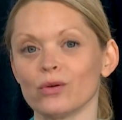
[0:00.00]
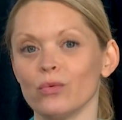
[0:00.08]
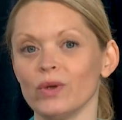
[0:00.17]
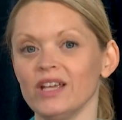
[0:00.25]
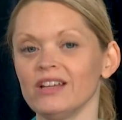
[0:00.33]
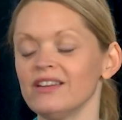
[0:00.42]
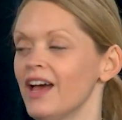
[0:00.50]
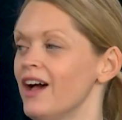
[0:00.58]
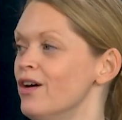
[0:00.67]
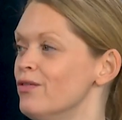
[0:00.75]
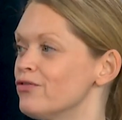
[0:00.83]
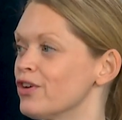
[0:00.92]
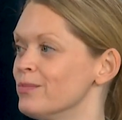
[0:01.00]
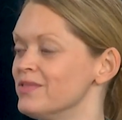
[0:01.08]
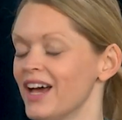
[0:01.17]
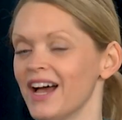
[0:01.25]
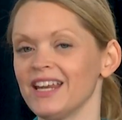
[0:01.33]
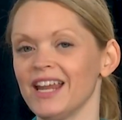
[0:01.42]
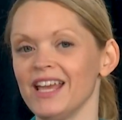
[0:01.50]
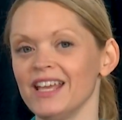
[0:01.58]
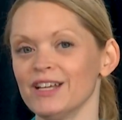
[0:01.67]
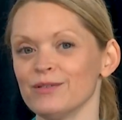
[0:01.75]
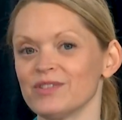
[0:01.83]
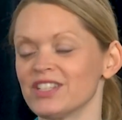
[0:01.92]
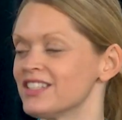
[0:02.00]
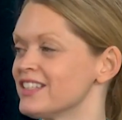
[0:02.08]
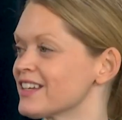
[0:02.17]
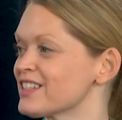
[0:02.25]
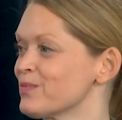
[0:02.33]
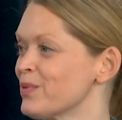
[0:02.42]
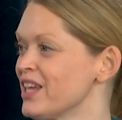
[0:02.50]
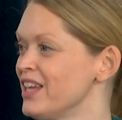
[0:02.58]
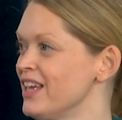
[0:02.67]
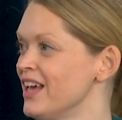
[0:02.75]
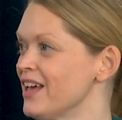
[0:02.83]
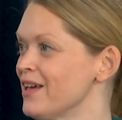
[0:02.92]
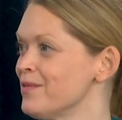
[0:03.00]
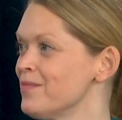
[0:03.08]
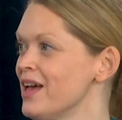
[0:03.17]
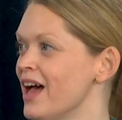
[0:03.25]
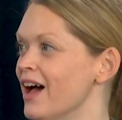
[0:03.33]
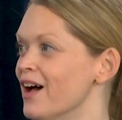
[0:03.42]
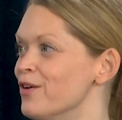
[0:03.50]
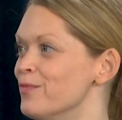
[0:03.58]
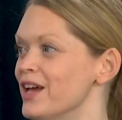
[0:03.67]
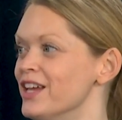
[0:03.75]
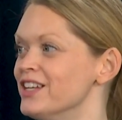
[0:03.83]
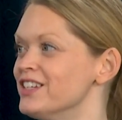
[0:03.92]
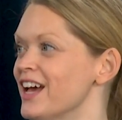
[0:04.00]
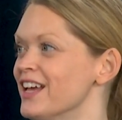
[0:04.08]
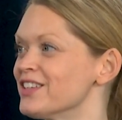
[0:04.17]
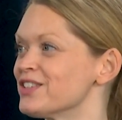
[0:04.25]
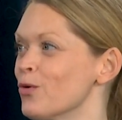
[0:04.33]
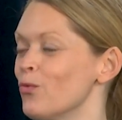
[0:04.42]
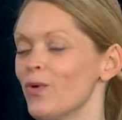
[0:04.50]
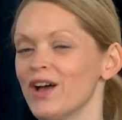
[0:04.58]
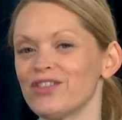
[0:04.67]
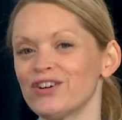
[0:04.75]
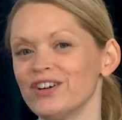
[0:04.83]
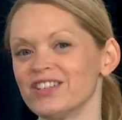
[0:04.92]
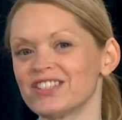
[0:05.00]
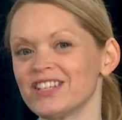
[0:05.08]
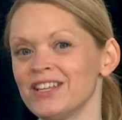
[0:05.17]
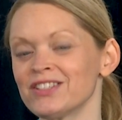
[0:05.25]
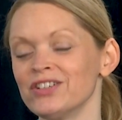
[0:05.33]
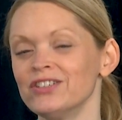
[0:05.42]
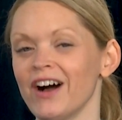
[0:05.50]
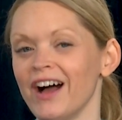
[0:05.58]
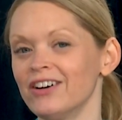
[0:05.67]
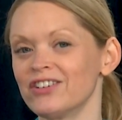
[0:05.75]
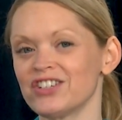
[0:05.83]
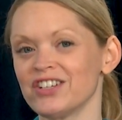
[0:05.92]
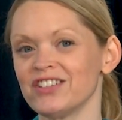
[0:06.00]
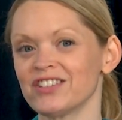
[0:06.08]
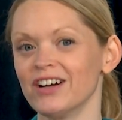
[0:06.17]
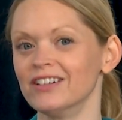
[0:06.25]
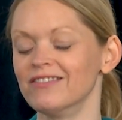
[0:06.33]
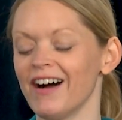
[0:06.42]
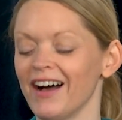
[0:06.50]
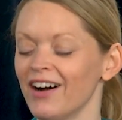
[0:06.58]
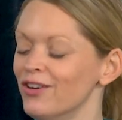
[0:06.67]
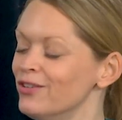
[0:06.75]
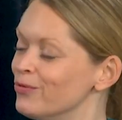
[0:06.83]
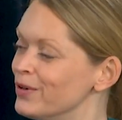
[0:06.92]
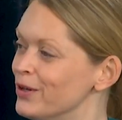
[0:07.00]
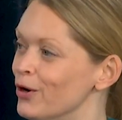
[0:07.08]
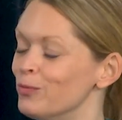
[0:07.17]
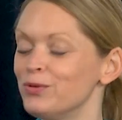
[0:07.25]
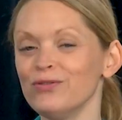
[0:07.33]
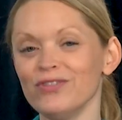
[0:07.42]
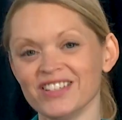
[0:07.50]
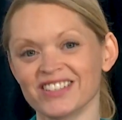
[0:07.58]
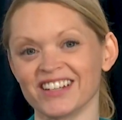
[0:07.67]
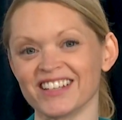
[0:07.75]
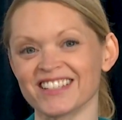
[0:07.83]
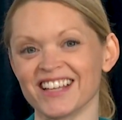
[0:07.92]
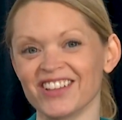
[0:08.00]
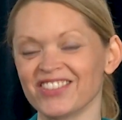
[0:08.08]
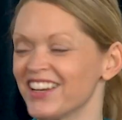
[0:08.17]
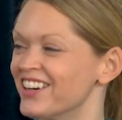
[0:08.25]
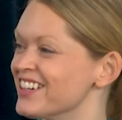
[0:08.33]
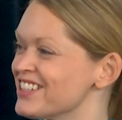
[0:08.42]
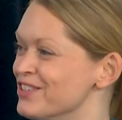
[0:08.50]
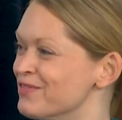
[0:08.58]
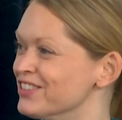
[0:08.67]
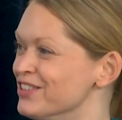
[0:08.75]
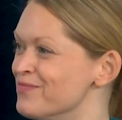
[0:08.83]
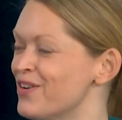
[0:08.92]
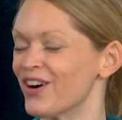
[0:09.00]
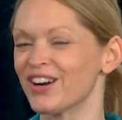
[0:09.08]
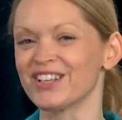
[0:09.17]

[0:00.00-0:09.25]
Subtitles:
a week now from 9 a.m. to 6 p.m. And as weather and seasonal allergies allow, we hope you visit us out there at Timberland Park.